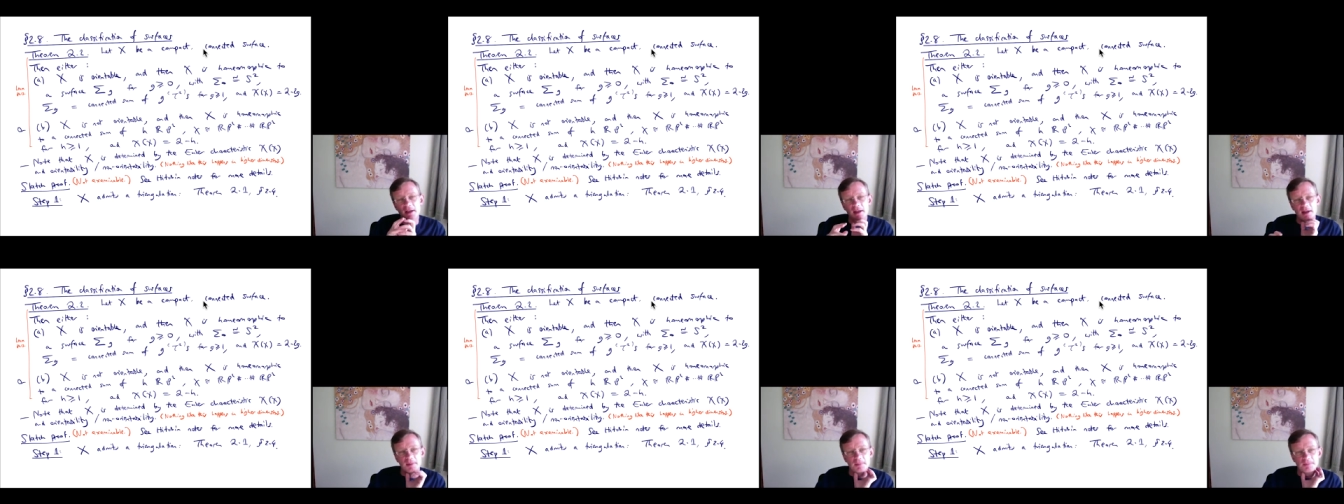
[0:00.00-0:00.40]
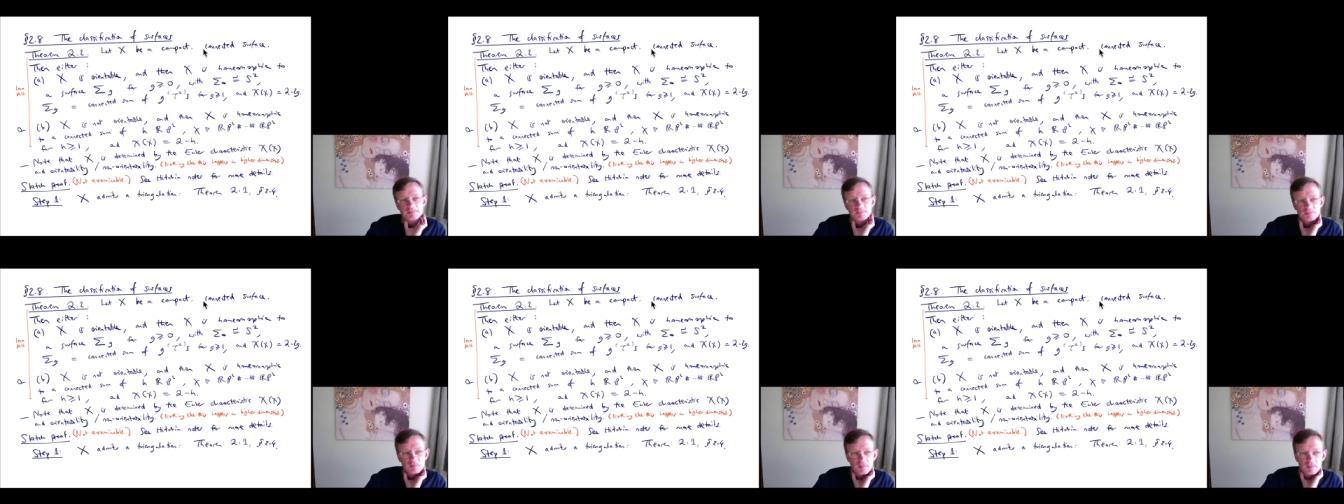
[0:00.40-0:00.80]
Um,
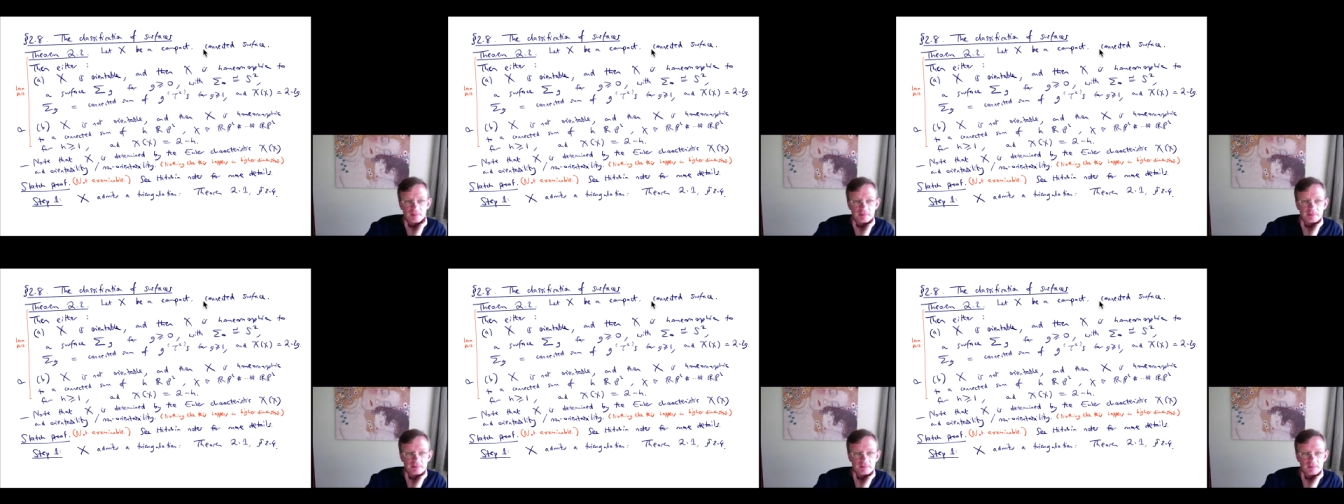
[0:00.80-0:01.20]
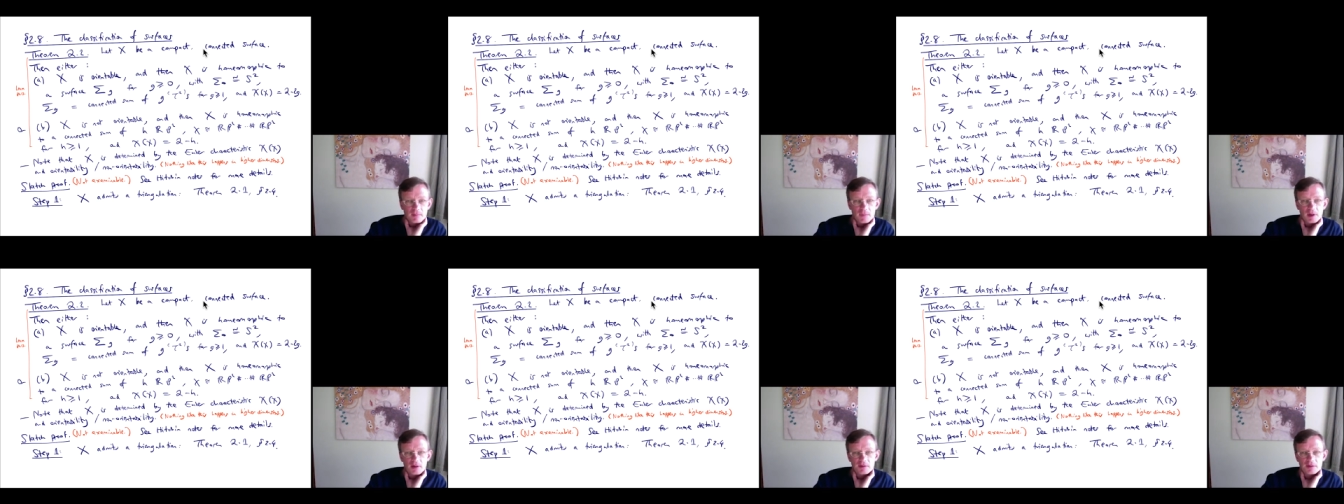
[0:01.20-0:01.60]

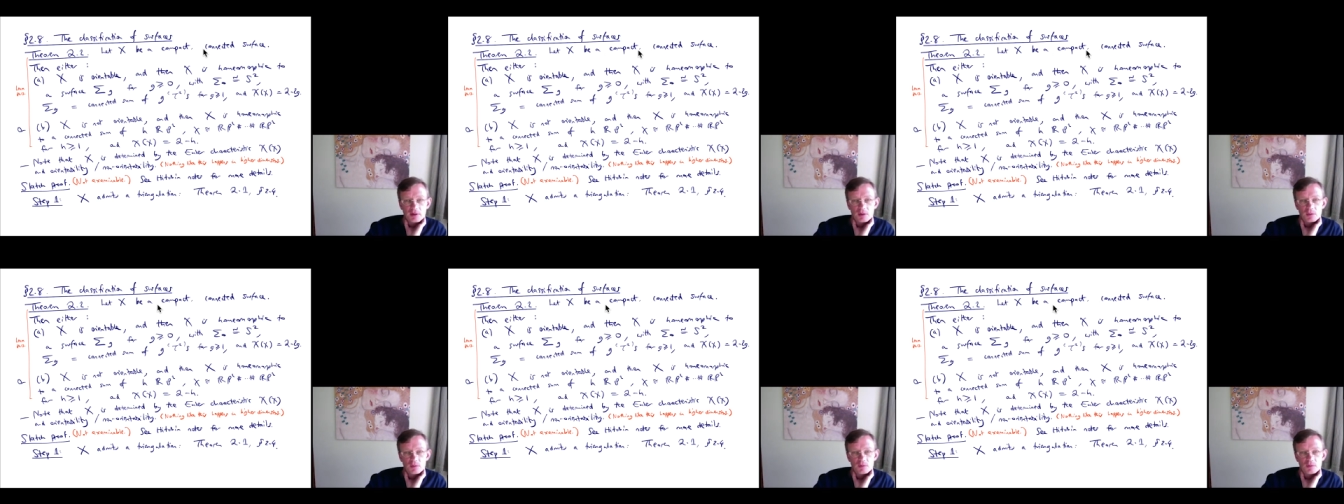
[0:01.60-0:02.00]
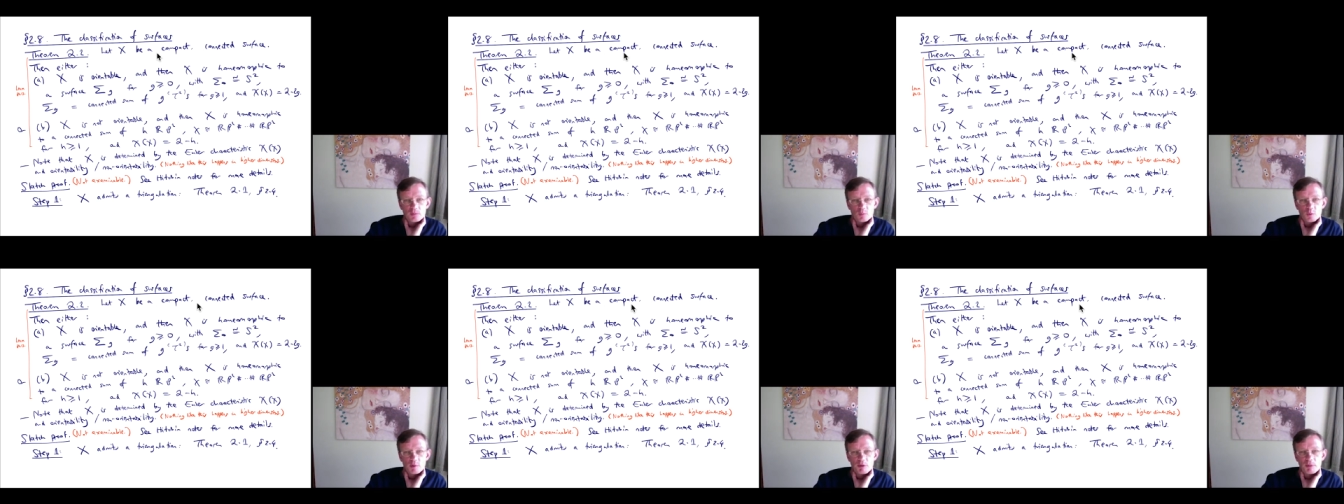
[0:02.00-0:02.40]
So
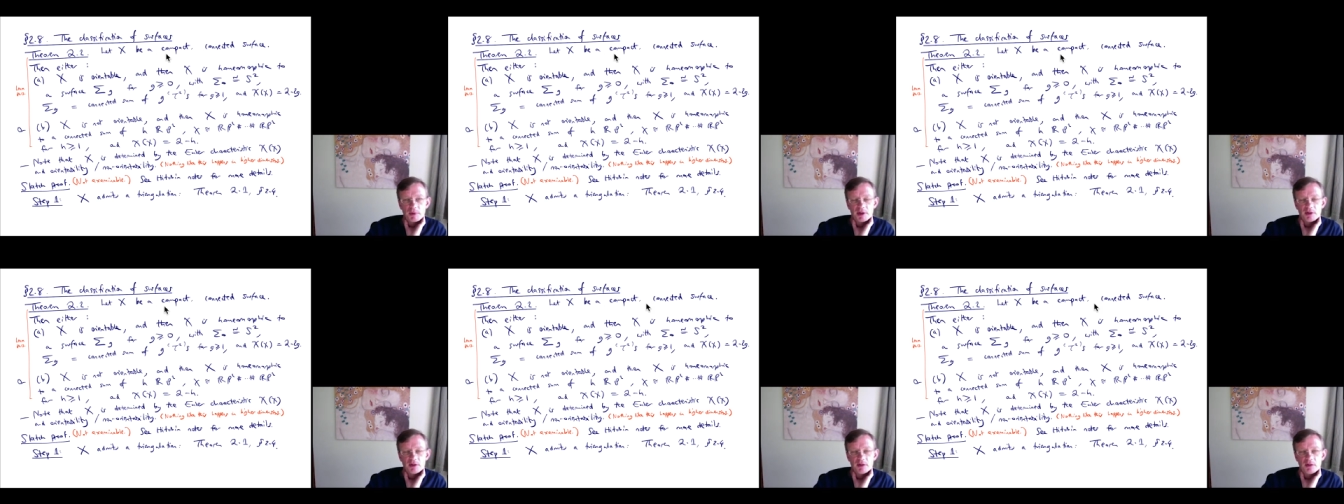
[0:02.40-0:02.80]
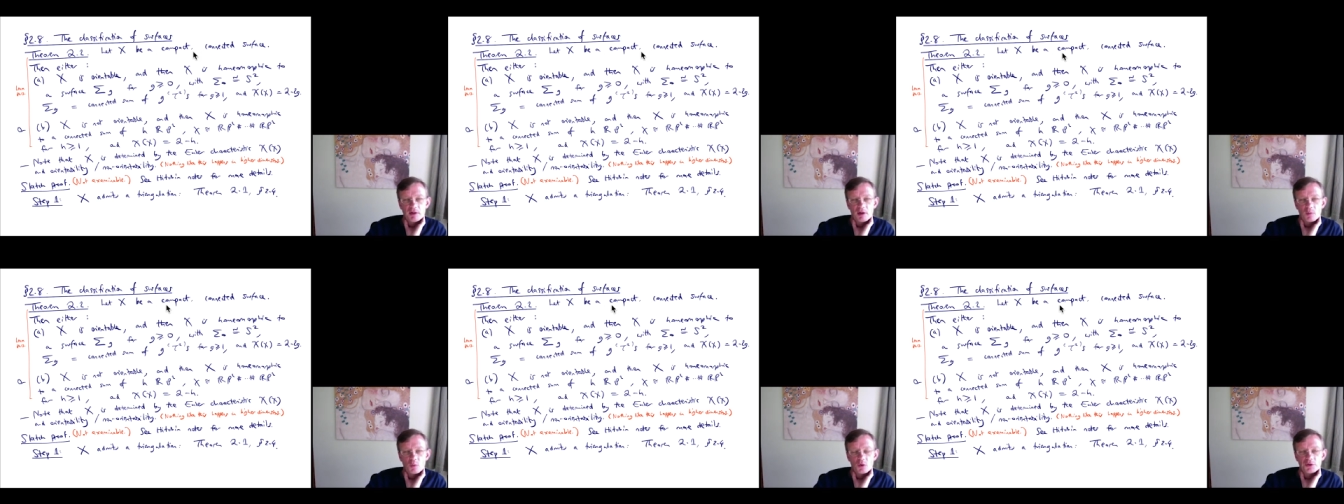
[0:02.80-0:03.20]
we probably
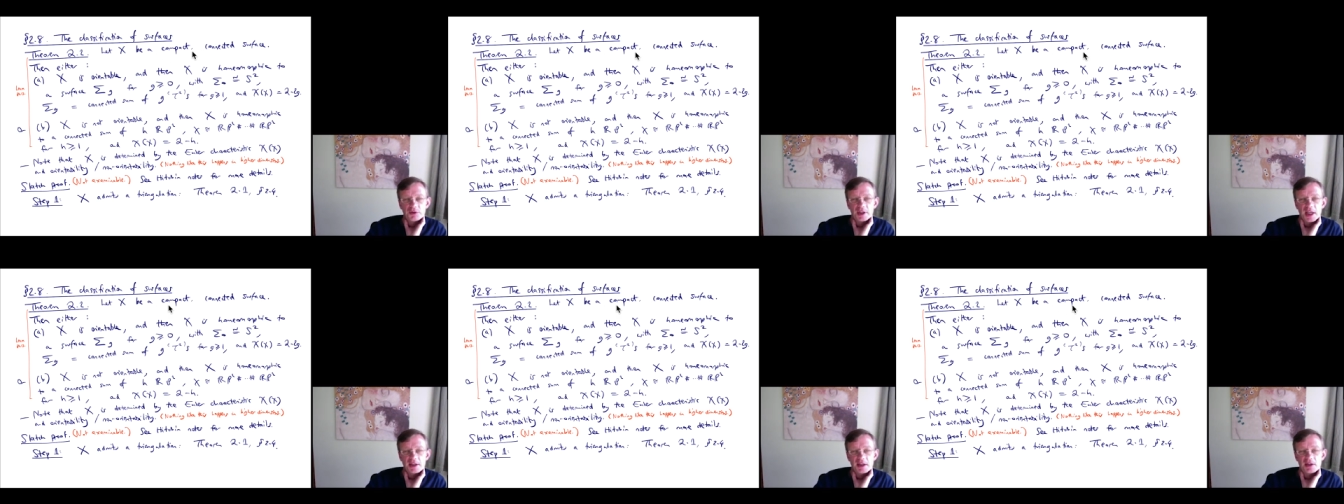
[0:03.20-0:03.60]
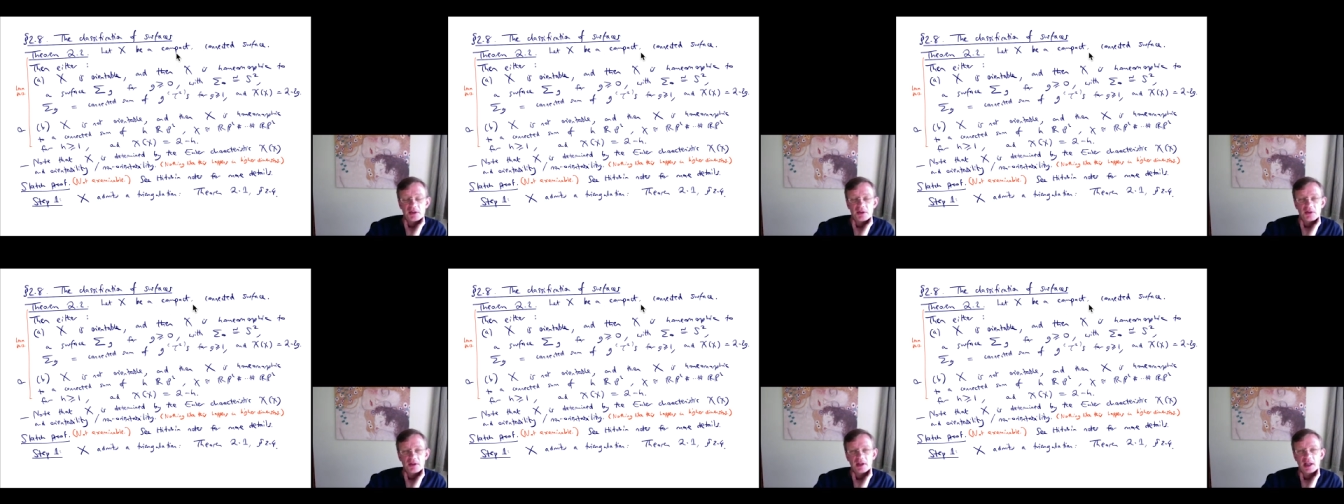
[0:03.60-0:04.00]
don't want to get into the